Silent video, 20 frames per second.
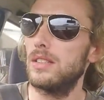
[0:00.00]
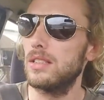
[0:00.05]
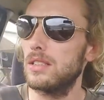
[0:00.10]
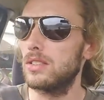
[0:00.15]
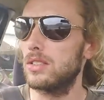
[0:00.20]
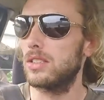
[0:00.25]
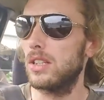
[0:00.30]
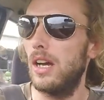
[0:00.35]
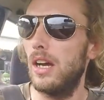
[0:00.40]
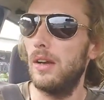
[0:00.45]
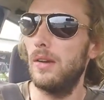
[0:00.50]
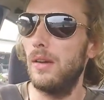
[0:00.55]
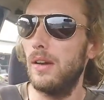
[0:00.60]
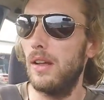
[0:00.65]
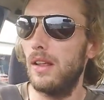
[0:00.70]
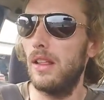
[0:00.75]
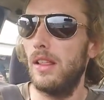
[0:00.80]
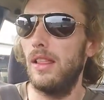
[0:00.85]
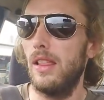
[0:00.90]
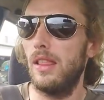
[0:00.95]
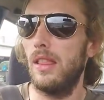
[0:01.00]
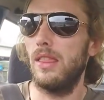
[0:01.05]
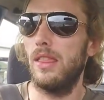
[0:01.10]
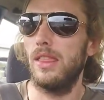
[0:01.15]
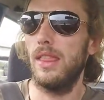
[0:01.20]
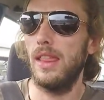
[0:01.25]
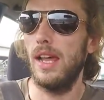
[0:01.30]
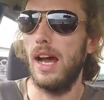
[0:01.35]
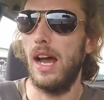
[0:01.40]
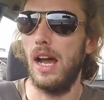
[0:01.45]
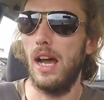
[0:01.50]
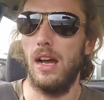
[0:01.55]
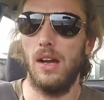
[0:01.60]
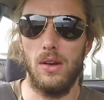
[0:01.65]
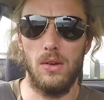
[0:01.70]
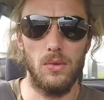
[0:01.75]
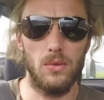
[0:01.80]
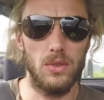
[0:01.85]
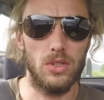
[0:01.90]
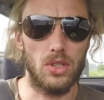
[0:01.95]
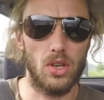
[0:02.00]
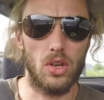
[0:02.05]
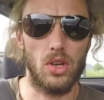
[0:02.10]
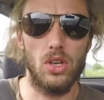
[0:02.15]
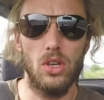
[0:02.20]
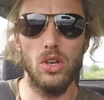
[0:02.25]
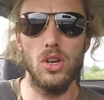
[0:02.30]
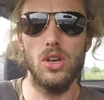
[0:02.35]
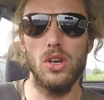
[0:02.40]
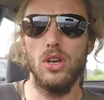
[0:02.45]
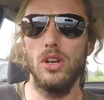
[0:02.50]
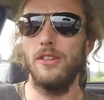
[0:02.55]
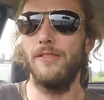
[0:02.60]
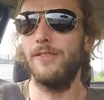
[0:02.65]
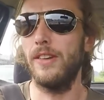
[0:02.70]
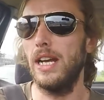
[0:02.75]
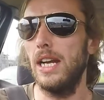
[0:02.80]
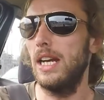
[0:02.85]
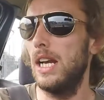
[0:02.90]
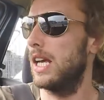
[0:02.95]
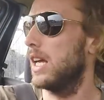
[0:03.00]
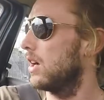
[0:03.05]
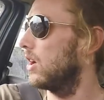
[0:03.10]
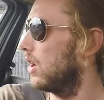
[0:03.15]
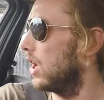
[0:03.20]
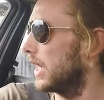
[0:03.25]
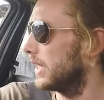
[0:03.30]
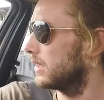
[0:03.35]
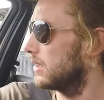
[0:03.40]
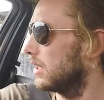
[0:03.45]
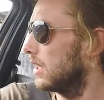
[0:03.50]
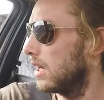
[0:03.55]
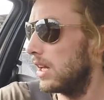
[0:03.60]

So that was a good feeling, guys.